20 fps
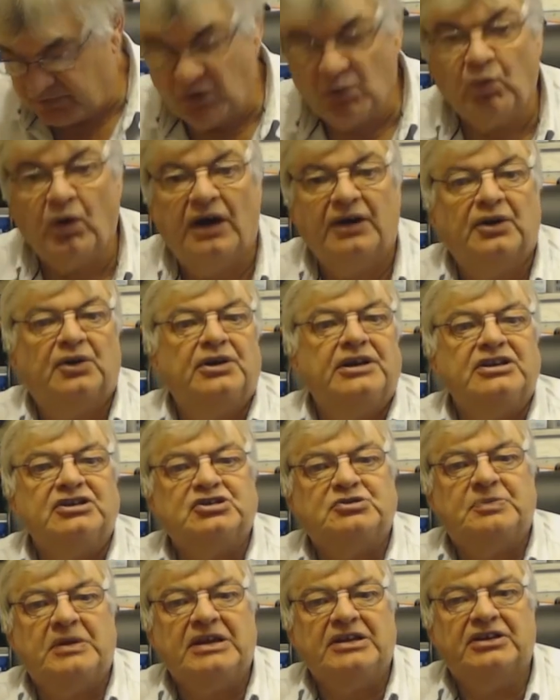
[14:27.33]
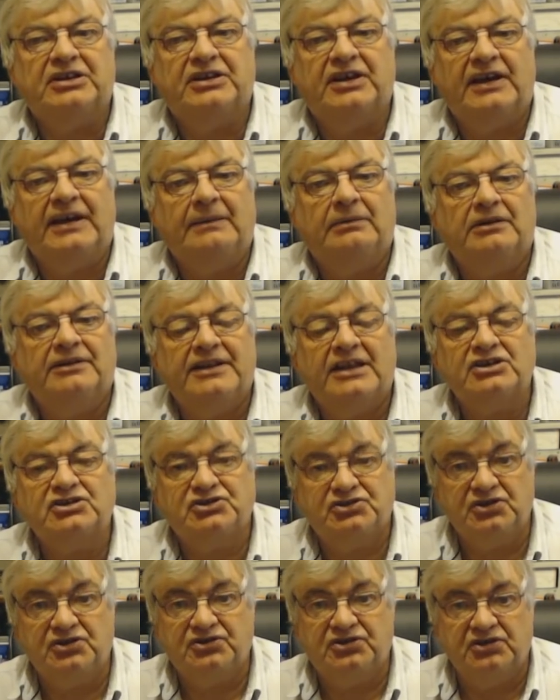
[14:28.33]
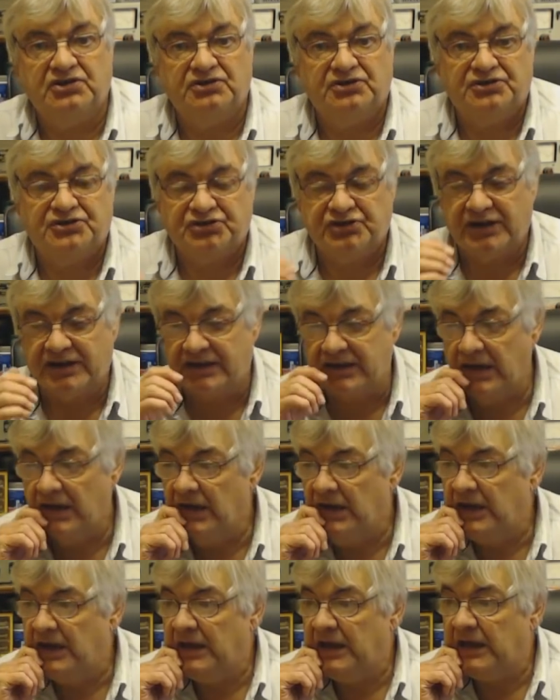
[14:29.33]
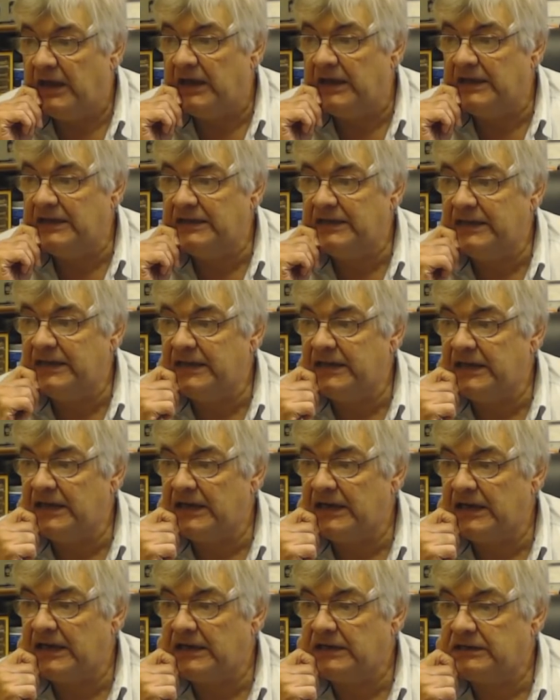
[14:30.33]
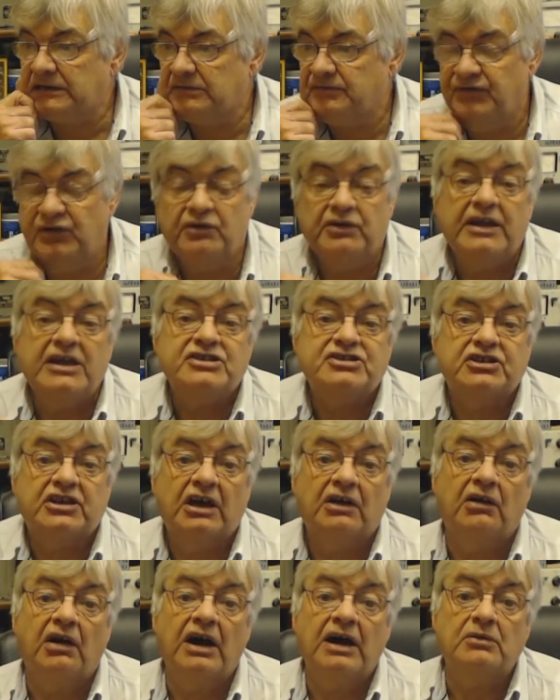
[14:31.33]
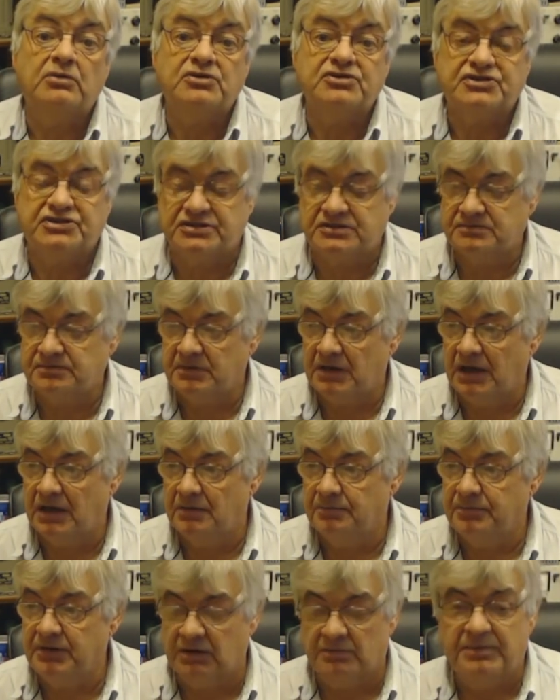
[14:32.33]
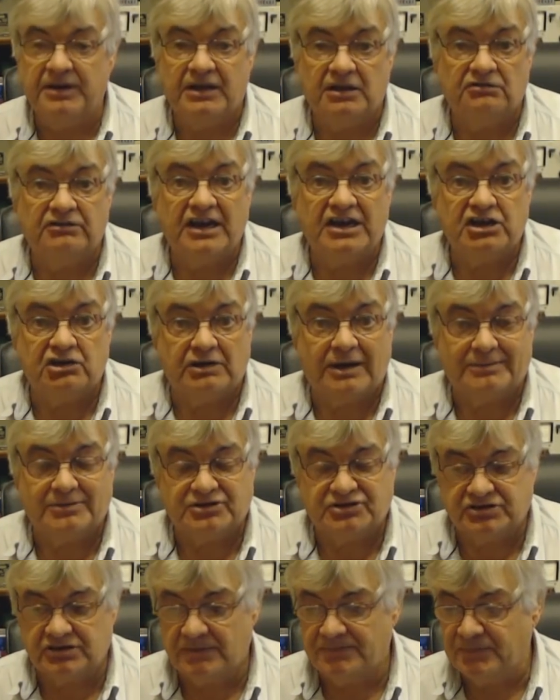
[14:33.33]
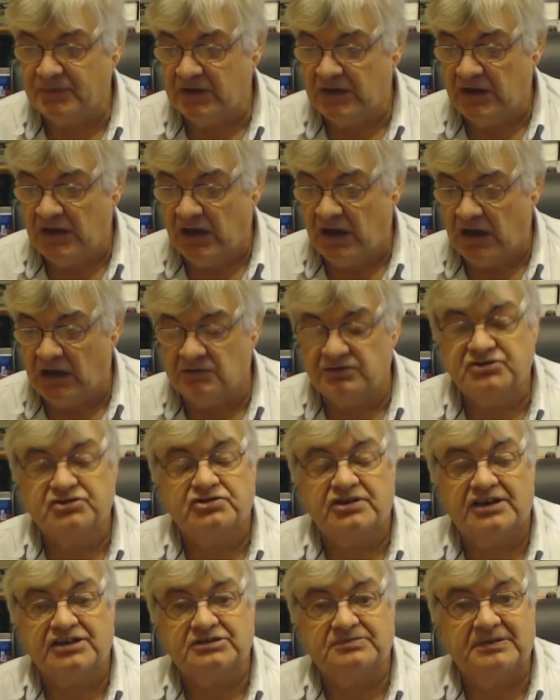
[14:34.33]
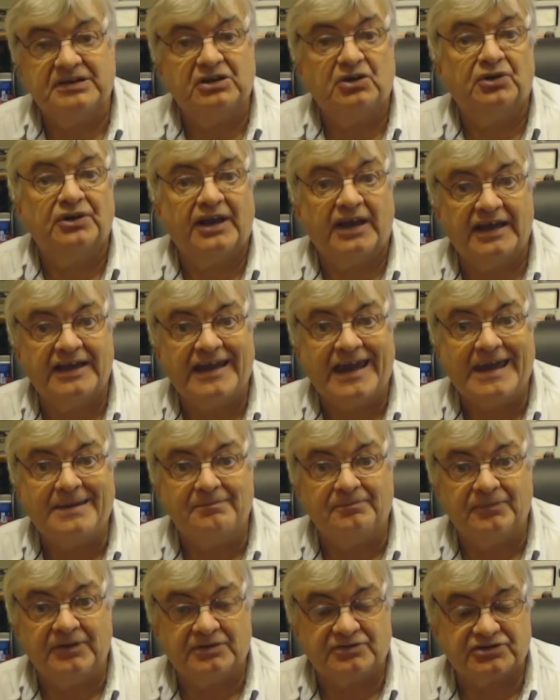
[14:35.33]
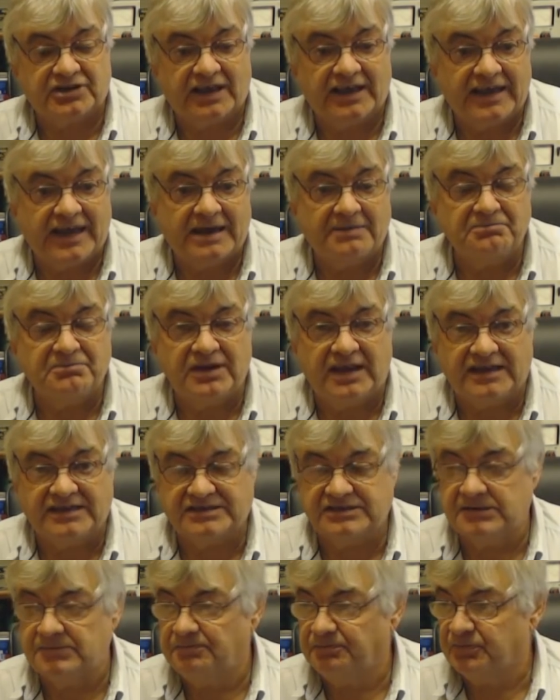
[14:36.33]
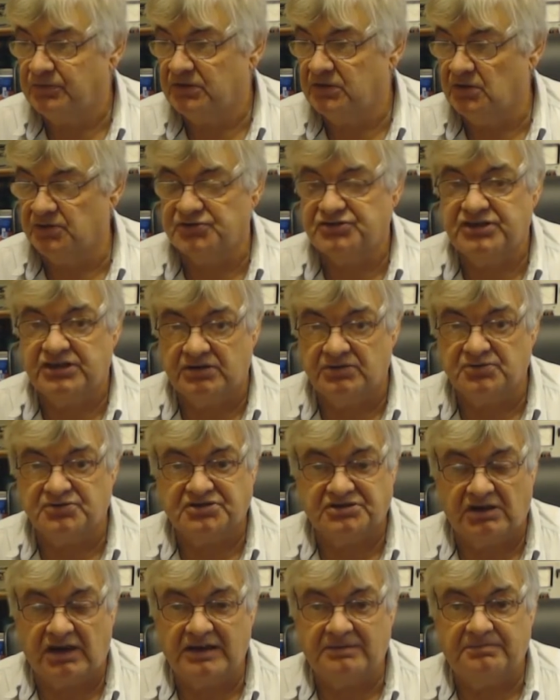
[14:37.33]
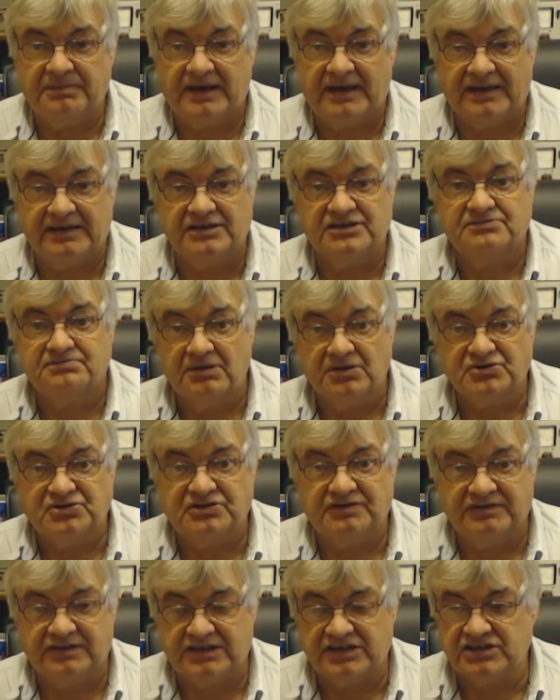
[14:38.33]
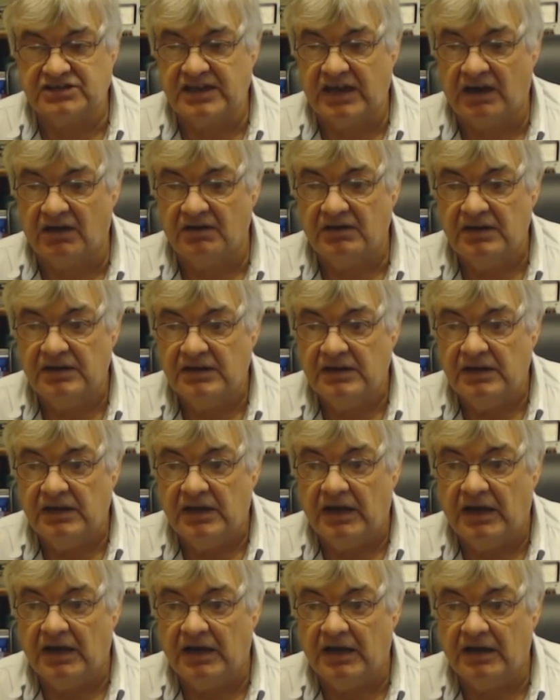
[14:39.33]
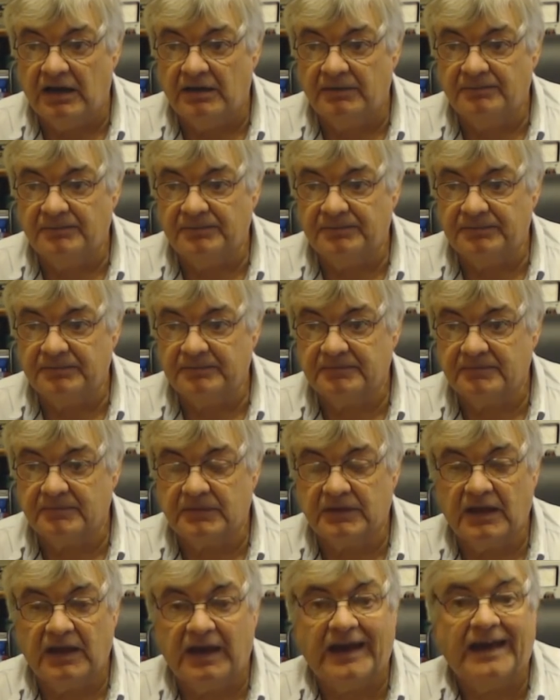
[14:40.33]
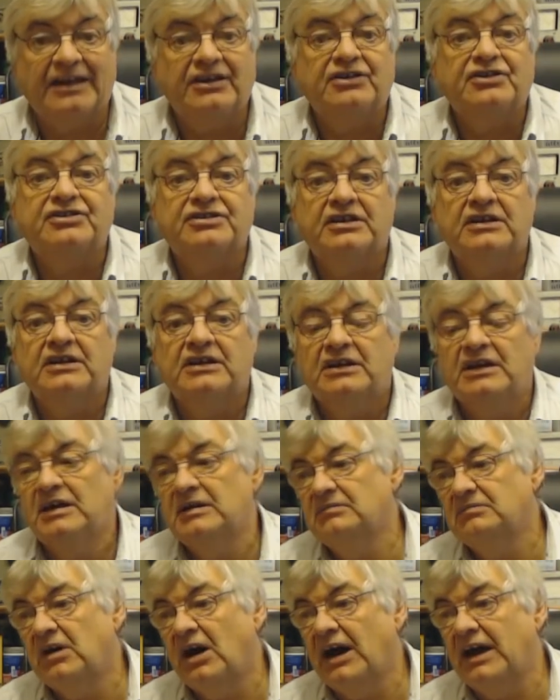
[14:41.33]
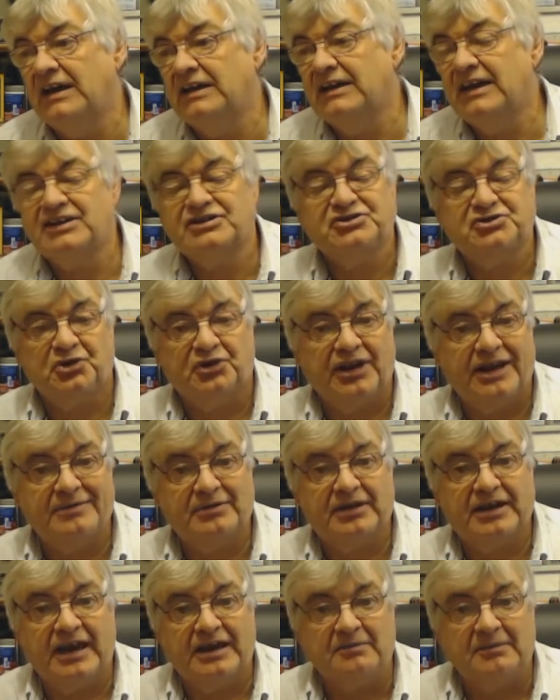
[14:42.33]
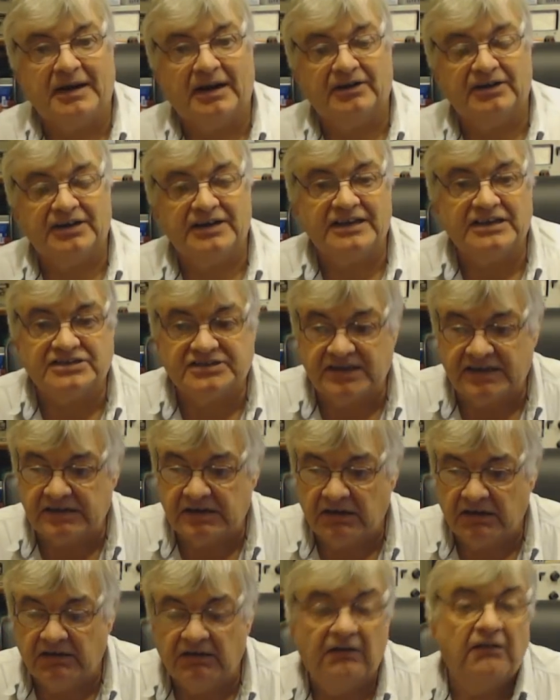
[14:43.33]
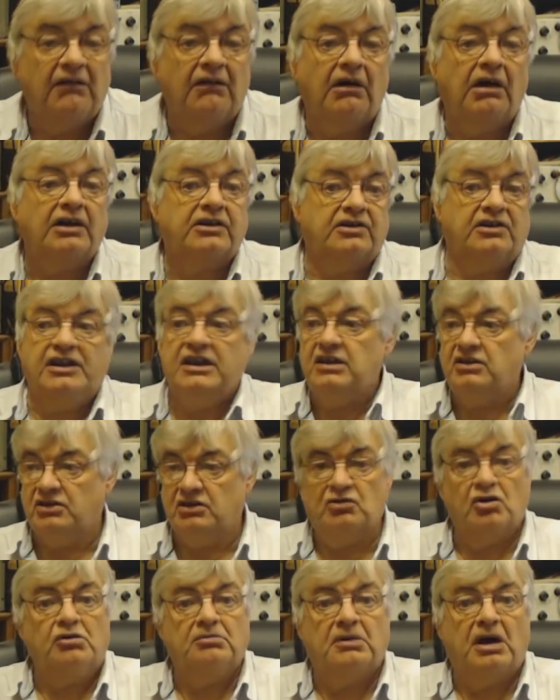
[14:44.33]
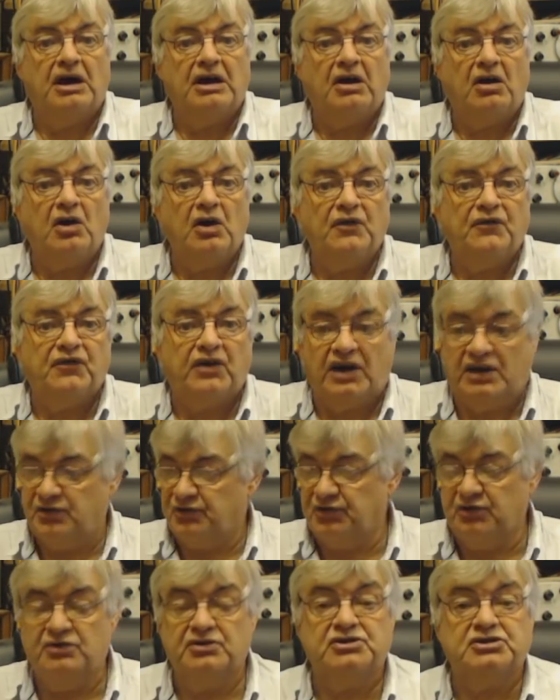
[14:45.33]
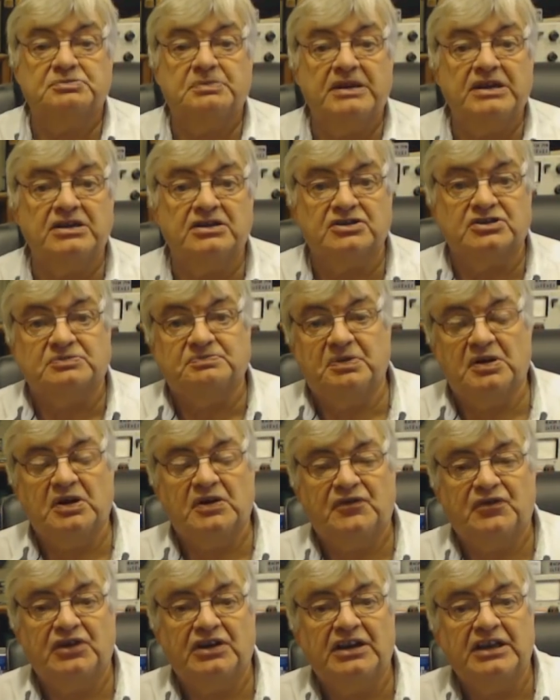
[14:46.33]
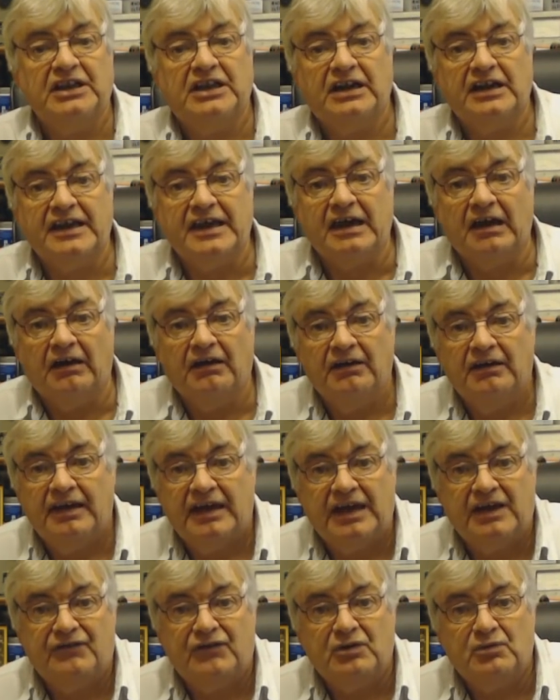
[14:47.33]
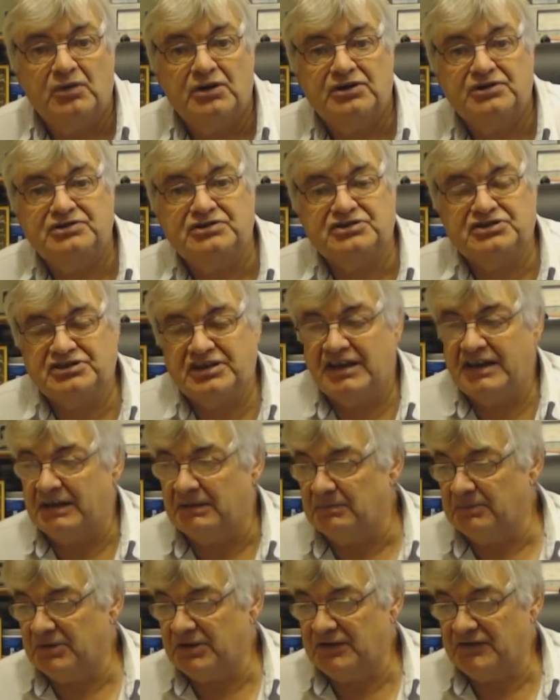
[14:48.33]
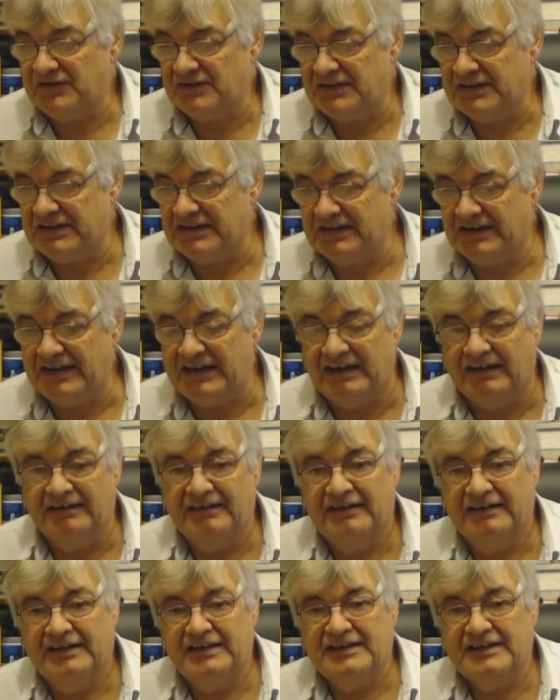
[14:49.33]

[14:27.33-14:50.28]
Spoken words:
put one on each speaker cable and that should do the trick. In the few years ago, I was, being a radio amateur, I was transmitting on AM. There was an AM net, not single sideband as most of it is now. And my next door neighbour came round and he said, I can hear you on my hi-fi through the speakers, perfectly clear. Every word you're saying, perfectly clear.